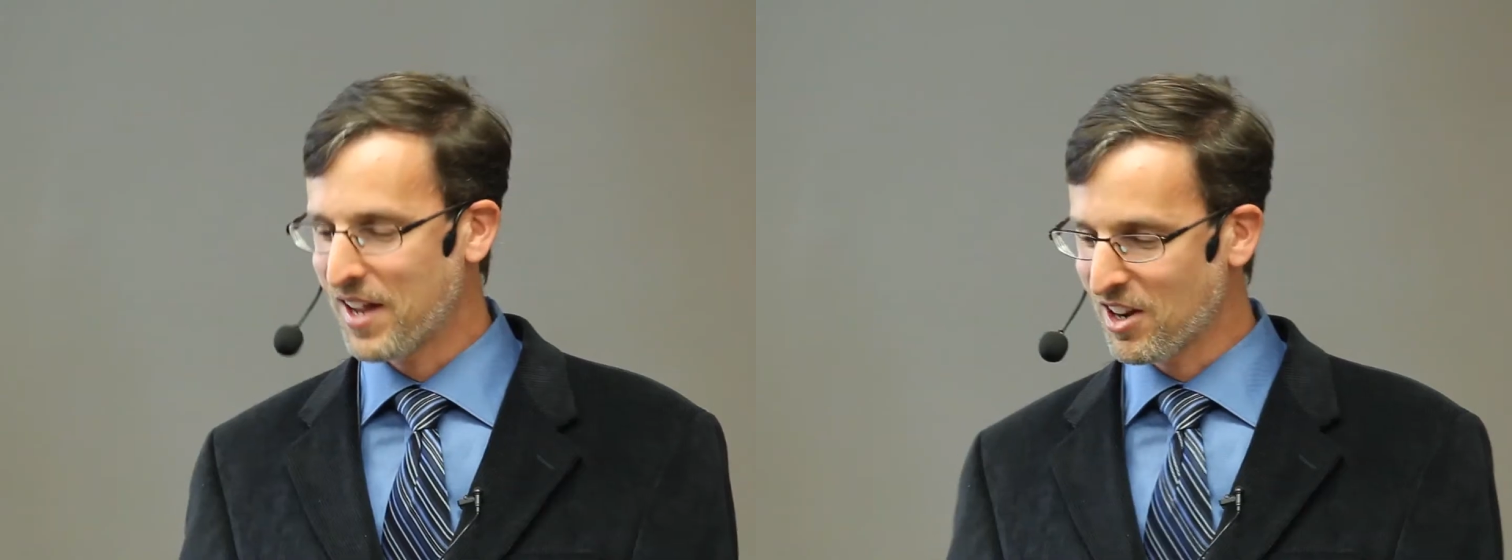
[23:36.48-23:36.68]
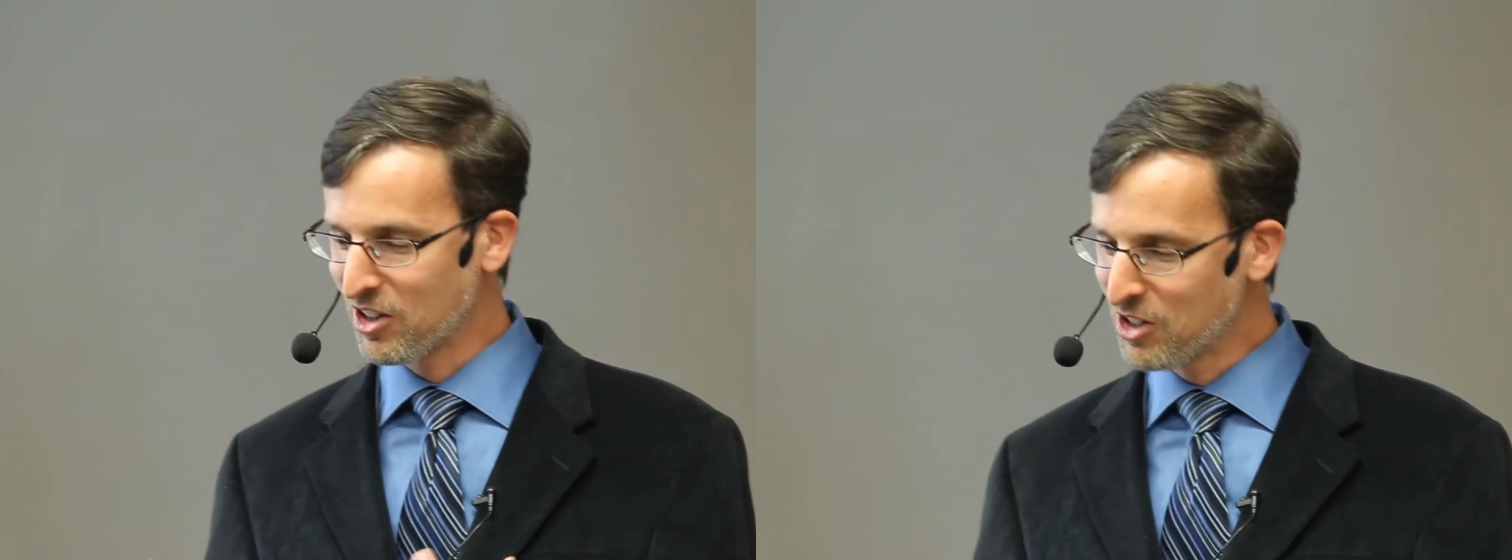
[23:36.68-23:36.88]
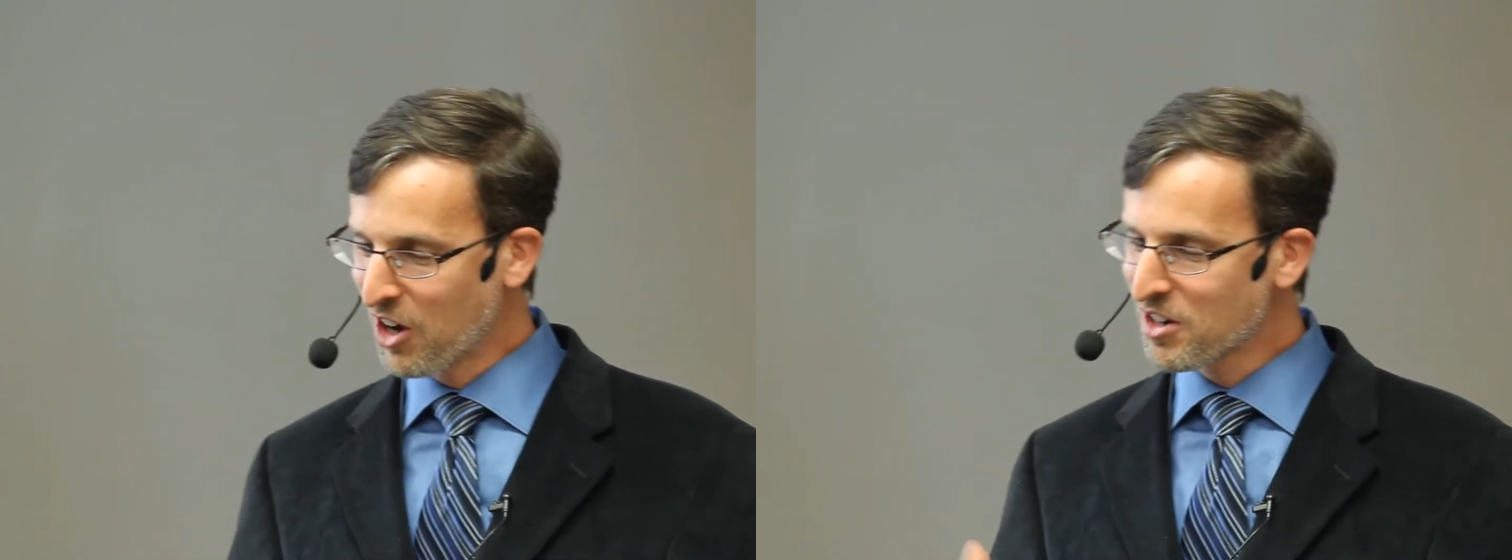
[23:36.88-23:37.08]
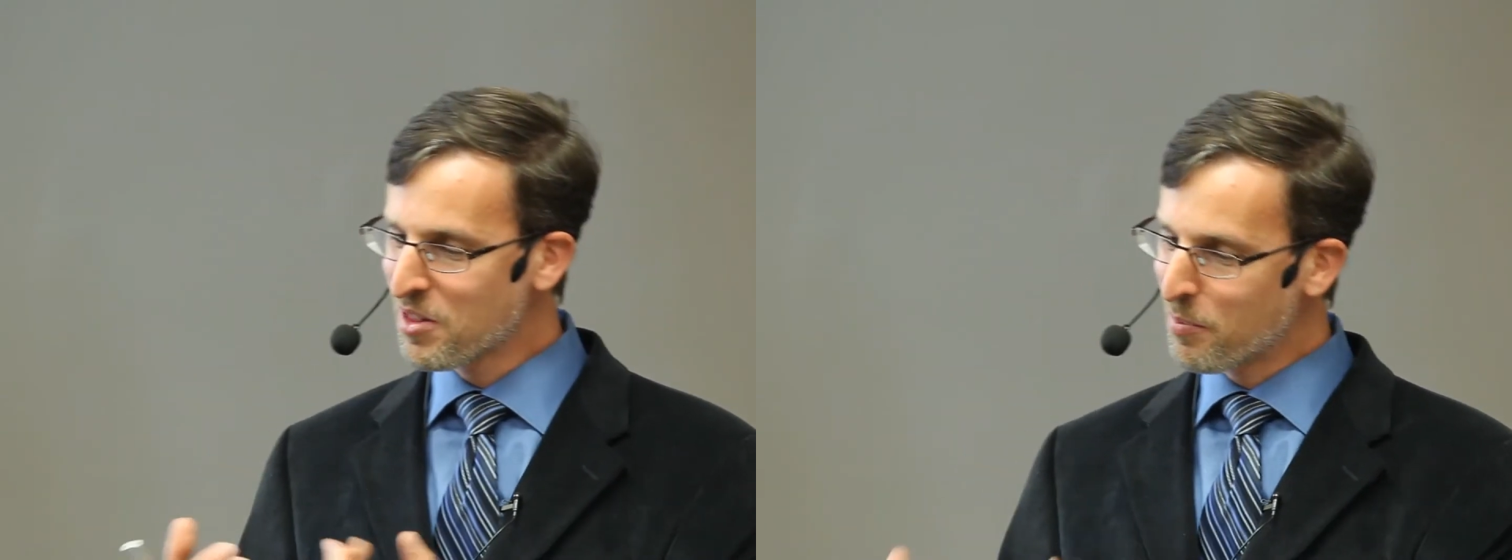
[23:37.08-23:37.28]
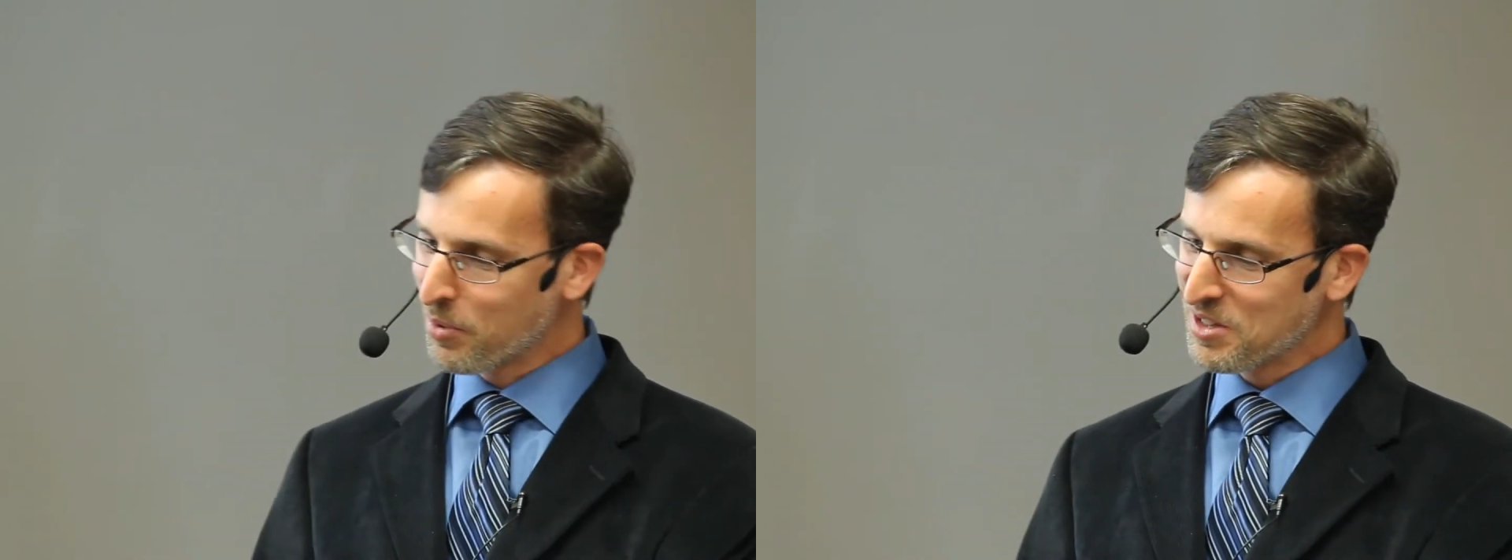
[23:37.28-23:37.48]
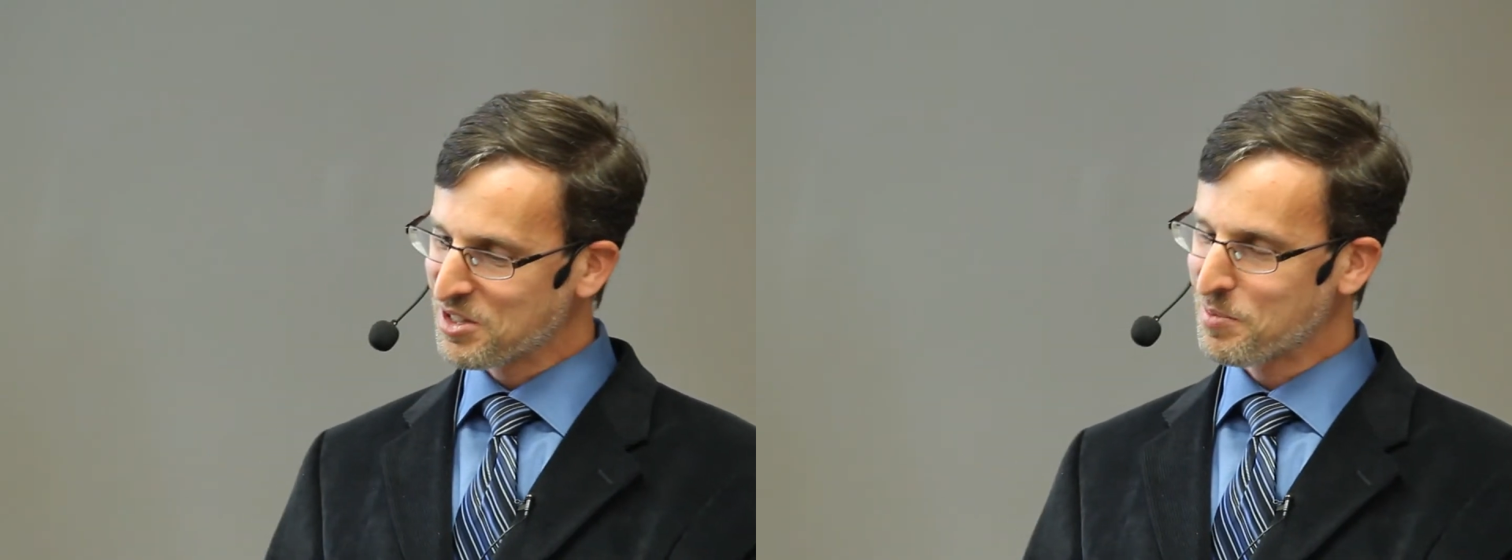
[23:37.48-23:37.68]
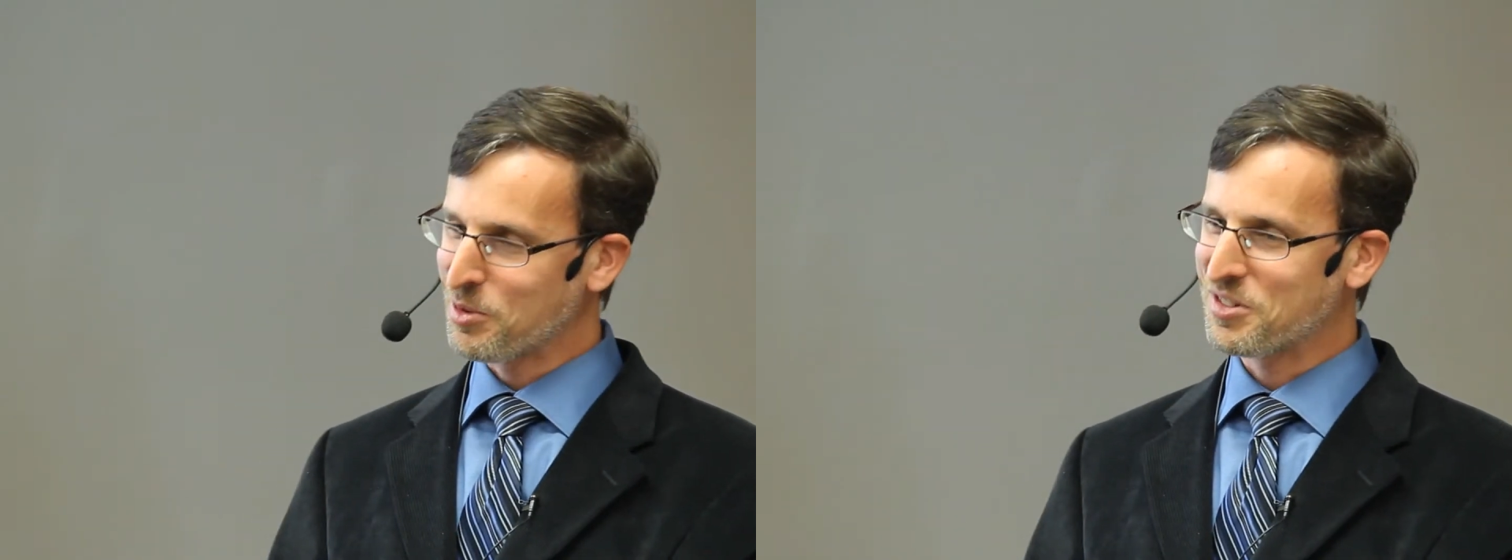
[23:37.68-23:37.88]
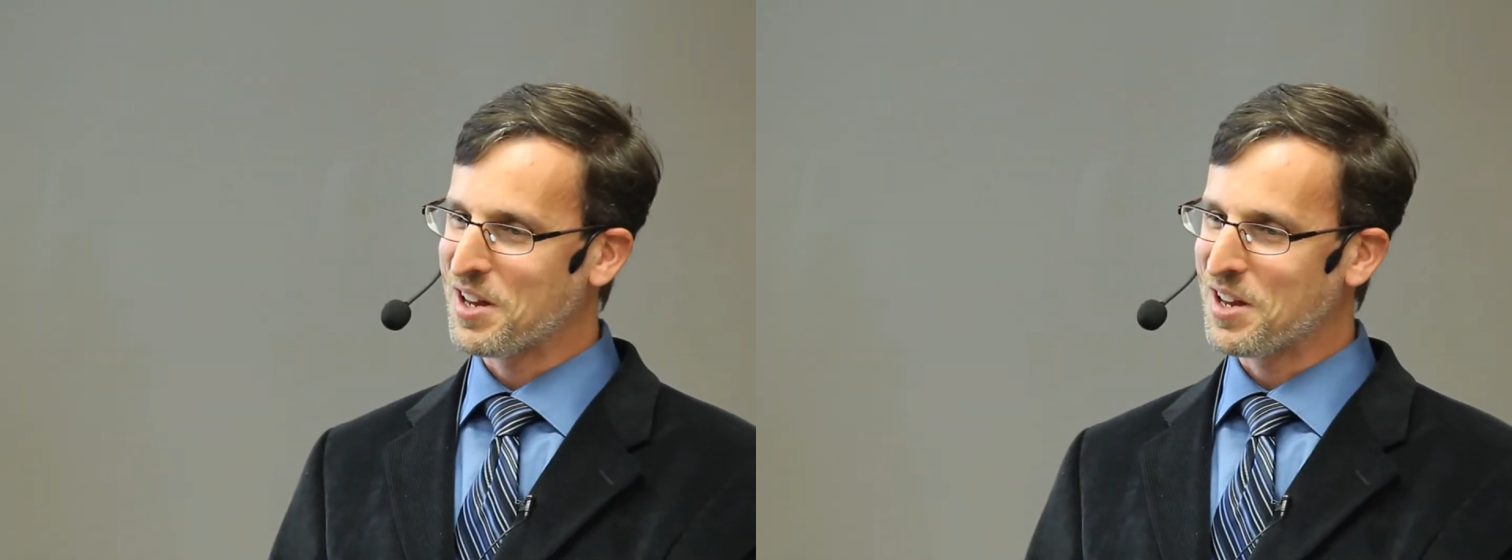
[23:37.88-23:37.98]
that a lot of the principles